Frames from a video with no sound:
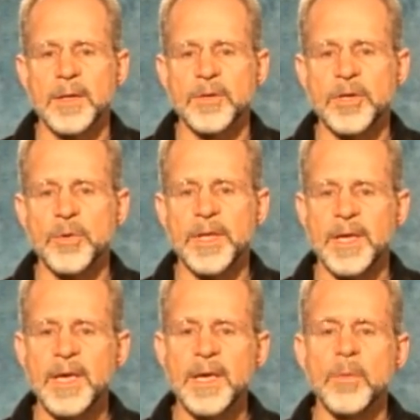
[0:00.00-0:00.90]
So the
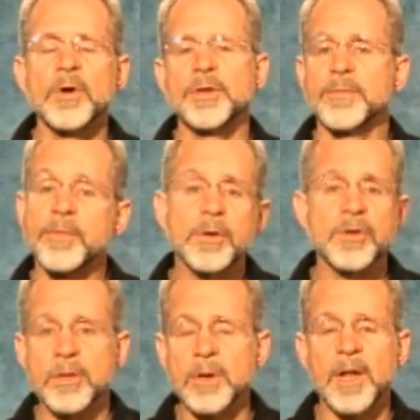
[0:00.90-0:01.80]
key when you're
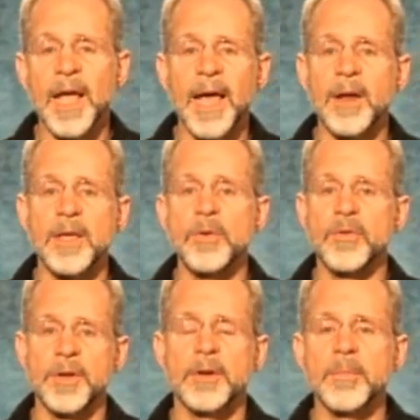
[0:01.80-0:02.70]
first learning how to use
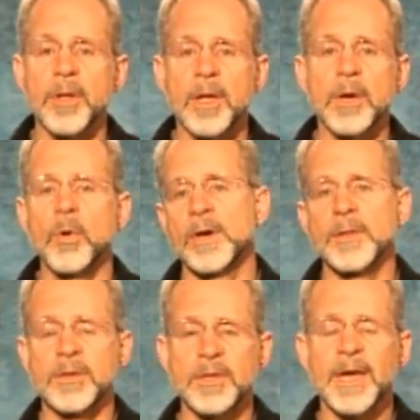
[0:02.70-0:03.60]
an earplug or
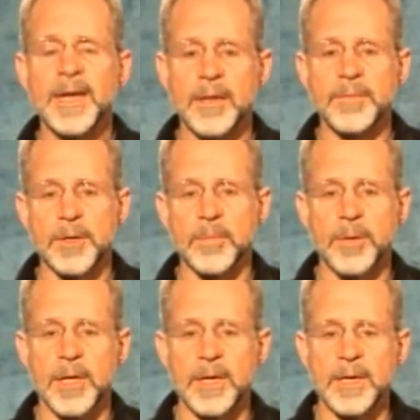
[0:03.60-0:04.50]
another style of
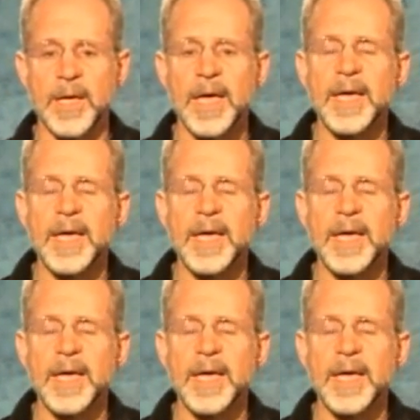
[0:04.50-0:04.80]
earplug